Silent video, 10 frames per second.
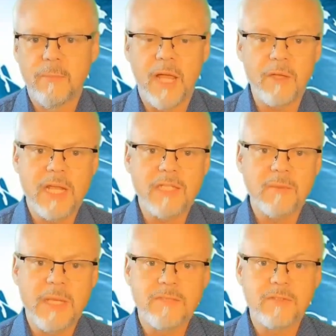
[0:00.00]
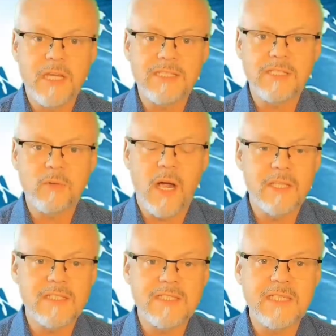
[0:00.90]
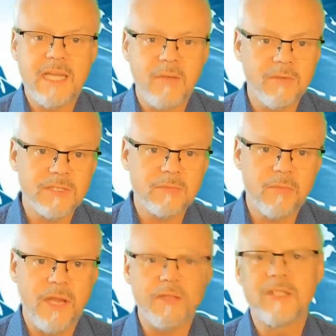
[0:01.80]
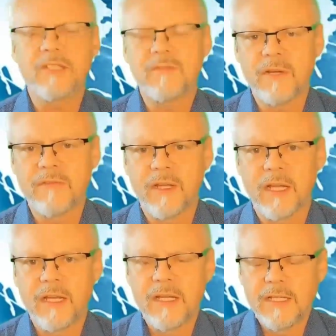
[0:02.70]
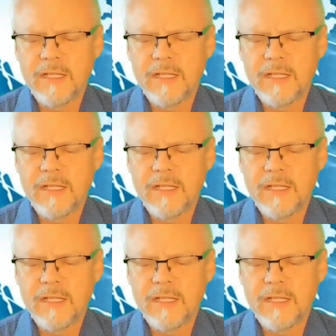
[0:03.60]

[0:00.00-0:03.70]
Bangladesh being subjected to rising sea levels combined with extreme flooding.